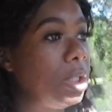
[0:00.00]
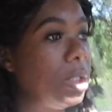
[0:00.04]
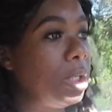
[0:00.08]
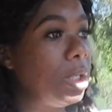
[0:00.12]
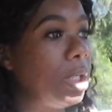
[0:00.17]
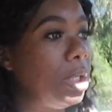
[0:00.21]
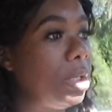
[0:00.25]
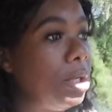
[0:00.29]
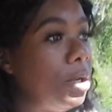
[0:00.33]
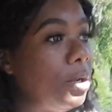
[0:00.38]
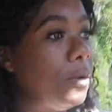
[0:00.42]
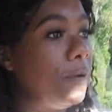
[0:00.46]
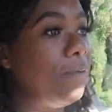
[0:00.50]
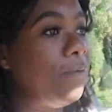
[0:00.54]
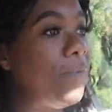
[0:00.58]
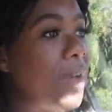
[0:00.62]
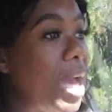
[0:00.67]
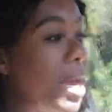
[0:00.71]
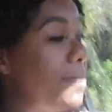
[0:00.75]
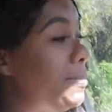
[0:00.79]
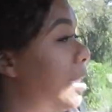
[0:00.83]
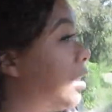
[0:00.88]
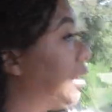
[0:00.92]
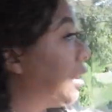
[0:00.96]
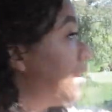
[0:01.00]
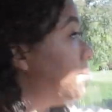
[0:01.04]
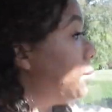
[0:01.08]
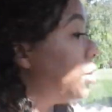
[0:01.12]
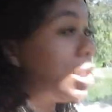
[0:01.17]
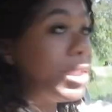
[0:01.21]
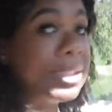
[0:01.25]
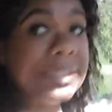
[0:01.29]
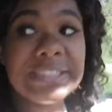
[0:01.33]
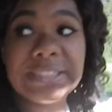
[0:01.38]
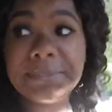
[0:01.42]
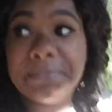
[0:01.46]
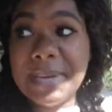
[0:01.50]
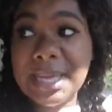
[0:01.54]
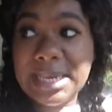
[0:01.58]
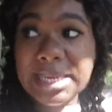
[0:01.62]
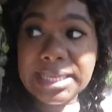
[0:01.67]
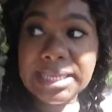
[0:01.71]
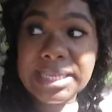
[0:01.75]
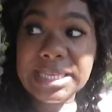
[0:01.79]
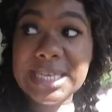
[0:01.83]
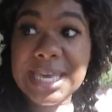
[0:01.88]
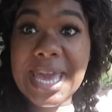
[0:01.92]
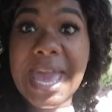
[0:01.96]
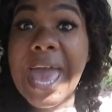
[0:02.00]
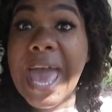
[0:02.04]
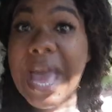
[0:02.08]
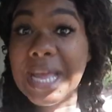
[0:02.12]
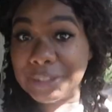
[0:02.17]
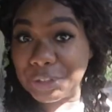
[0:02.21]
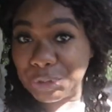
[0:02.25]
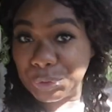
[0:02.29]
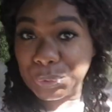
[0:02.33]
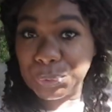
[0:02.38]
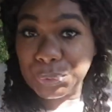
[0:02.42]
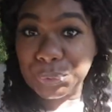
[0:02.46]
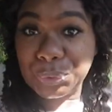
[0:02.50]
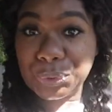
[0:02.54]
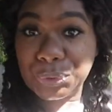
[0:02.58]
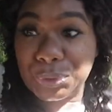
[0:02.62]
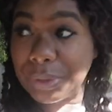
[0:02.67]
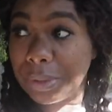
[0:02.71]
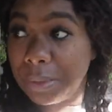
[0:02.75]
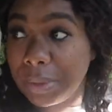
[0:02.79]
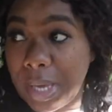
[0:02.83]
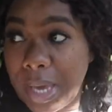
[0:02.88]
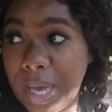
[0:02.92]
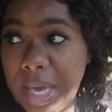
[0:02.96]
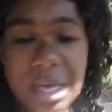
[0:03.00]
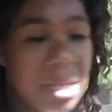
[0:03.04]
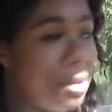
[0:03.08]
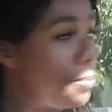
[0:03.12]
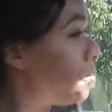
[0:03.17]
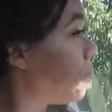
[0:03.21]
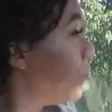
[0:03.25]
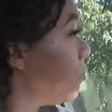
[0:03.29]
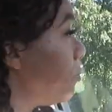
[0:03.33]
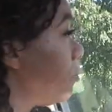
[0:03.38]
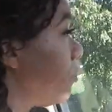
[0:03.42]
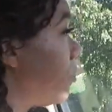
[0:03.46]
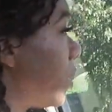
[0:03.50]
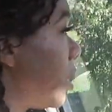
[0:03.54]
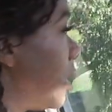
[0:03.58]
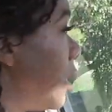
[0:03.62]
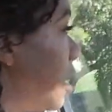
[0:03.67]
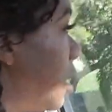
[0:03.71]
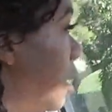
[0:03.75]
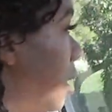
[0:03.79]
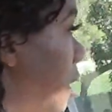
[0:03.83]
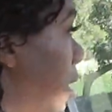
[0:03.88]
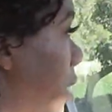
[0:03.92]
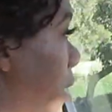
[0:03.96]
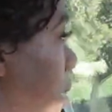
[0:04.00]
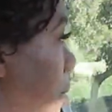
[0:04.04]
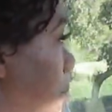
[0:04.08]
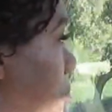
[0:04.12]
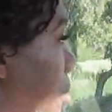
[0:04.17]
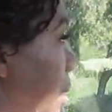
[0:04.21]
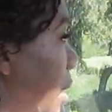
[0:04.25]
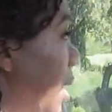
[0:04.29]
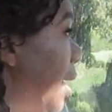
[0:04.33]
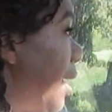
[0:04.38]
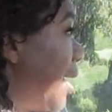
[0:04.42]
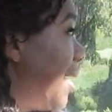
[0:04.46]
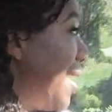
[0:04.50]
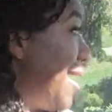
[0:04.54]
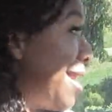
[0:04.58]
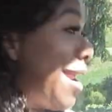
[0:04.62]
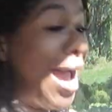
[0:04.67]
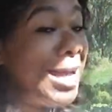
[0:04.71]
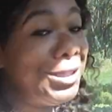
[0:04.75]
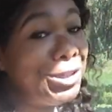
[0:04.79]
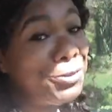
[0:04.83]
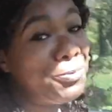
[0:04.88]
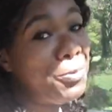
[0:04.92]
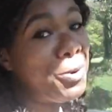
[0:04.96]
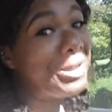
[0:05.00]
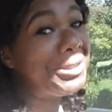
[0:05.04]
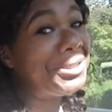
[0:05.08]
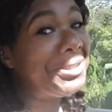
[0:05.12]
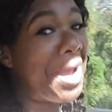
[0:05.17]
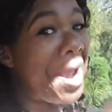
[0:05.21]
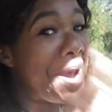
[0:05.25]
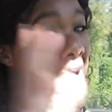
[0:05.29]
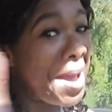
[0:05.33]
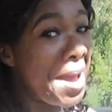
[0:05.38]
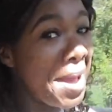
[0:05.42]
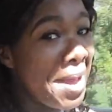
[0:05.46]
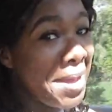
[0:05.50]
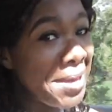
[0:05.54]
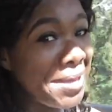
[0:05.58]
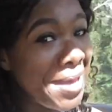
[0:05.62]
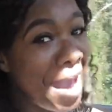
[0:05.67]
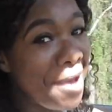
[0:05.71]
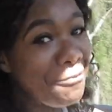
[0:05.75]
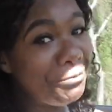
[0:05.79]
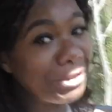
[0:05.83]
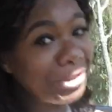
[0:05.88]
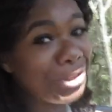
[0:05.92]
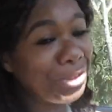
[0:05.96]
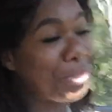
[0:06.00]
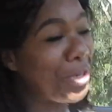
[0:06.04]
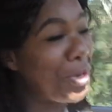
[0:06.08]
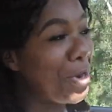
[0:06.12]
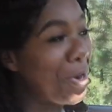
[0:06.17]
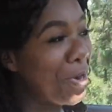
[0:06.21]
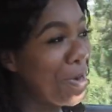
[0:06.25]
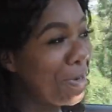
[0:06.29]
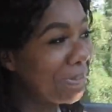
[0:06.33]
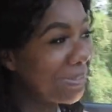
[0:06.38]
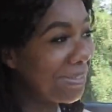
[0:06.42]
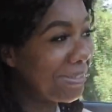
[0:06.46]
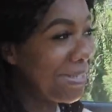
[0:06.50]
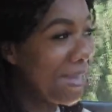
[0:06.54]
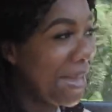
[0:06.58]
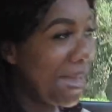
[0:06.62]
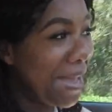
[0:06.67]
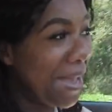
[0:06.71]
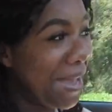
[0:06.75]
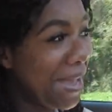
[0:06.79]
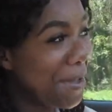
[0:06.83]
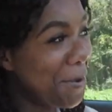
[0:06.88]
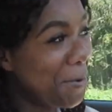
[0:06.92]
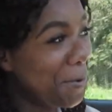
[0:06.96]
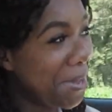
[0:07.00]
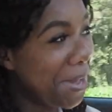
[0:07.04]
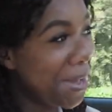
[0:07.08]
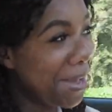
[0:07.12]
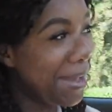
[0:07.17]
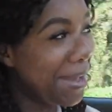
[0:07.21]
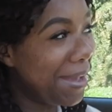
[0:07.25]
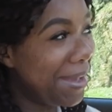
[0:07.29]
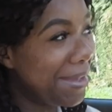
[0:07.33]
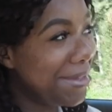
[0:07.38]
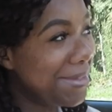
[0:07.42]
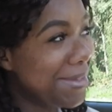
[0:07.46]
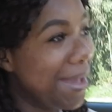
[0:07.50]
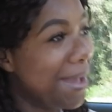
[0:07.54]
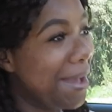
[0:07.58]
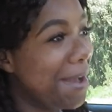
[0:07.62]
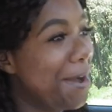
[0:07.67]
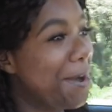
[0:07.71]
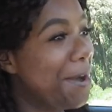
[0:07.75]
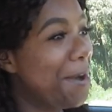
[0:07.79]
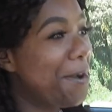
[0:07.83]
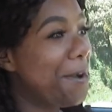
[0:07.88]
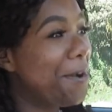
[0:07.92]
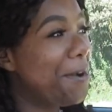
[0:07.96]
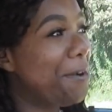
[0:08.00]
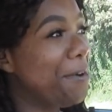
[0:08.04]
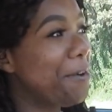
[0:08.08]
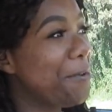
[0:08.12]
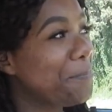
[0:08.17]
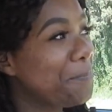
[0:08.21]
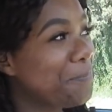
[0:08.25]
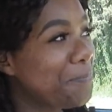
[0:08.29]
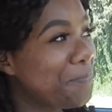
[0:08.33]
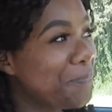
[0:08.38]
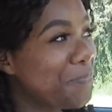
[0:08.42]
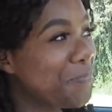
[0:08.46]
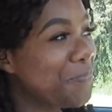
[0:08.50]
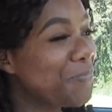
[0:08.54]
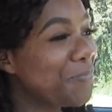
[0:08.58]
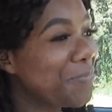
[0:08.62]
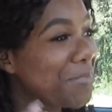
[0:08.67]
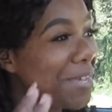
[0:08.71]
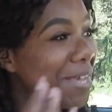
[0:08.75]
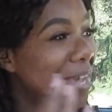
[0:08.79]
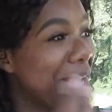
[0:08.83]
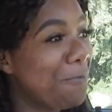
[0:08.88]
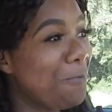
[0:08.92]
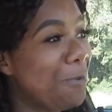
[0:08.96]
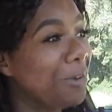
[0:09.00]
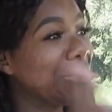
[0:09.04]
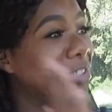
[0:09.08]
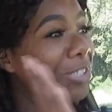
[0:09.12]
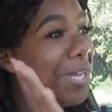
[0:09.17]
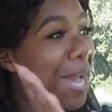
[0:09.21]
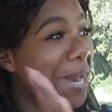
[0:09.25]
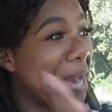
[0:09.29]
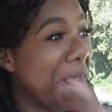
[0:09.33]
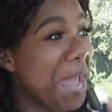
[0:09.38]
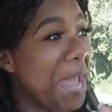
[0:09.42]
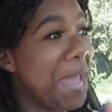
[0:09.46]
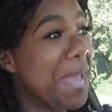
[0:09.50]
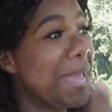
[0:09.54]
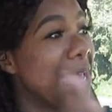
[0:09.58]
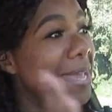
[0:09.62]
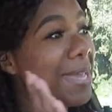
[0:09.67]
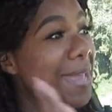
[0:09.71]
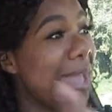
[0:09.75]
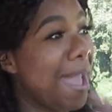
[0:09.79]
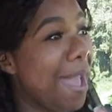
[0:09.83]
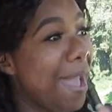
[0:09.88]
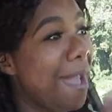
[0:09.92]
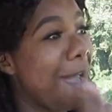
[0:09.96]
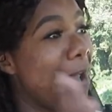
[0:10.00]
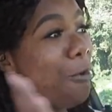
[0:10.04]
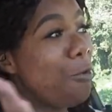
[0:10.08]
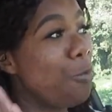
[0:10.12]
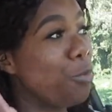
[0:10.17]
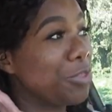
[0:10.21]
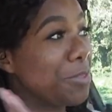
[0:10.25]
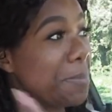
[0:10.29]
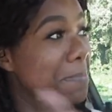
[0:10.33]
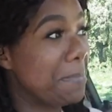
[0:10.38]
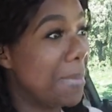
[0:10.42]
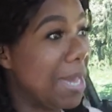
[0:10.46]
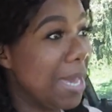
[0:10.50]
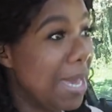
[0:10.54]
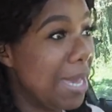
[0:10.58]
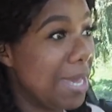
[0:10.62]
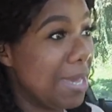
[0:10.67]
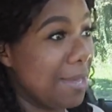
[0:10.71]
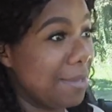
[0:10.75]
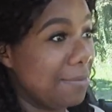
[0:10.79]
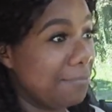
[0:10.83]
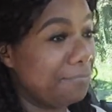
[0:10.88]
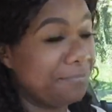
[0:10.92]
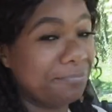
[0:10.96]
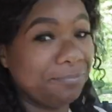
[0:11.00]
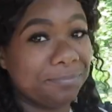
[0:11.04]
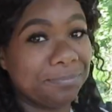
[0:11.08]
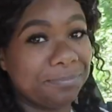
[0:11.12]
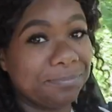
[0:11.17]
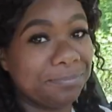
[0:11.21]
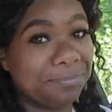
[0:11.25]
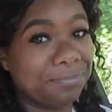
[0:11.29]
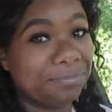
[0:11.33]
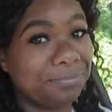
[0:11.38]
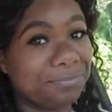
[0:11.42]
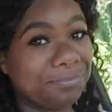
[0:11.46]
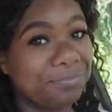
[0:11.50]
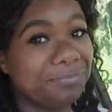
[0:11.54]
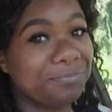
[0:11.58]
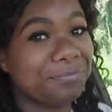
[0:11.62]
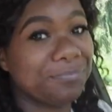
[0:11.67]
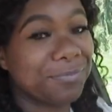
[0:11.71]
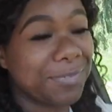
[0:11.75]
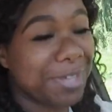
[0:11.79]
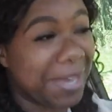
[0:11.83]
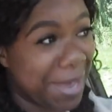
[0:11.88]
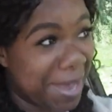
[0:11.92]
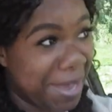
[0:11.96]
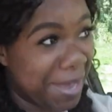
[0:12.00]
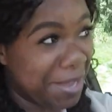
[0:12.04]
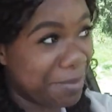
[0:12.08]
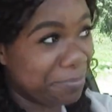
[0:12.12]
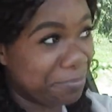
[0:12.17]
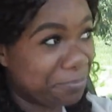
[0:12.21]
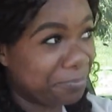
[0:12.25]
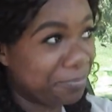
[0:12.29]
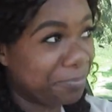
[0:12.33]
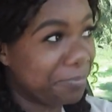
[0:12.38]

and find me some good smelling candles, okay? But, and I just want y'all to hang out with your girl today, okay, y'all? I want y'all to hang out with me, okay?